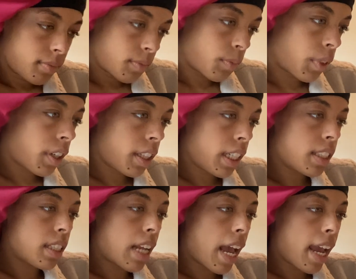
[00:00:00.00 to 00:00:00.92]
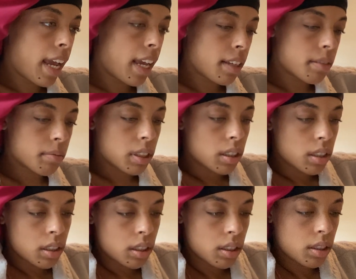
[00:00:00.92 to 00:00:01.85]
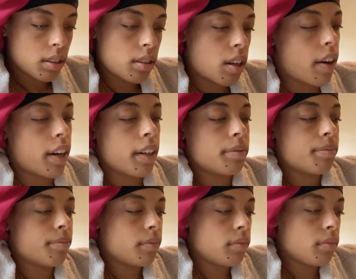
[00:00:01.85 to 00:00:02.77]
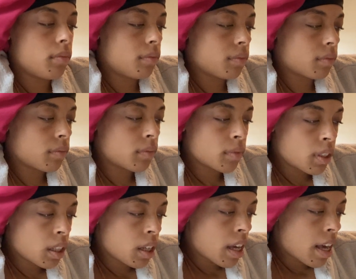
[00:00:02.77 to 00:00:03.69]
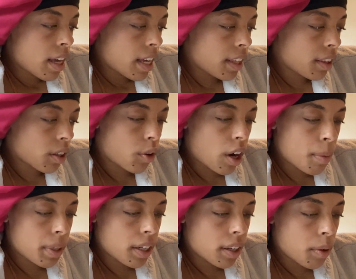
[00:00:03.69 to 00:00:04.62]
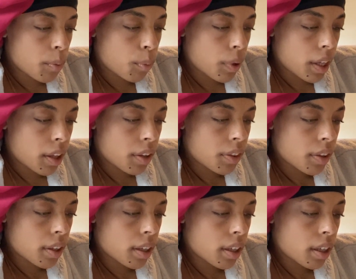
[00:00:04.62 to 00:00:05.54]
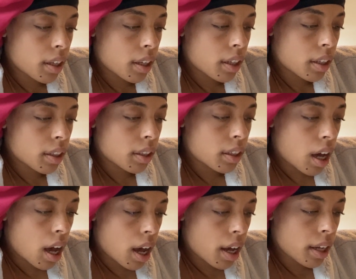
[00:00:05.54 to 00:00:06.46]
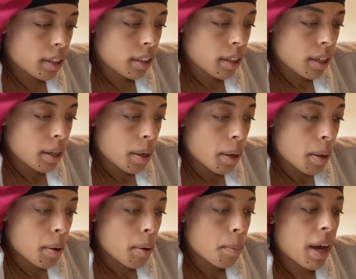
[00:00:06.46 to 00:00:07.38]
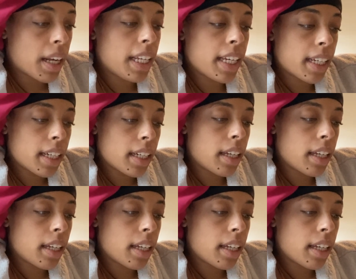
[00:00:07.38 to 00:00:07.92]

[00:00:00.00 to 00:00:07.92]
what are these names? Sorry. In the Crimea with Khan Balik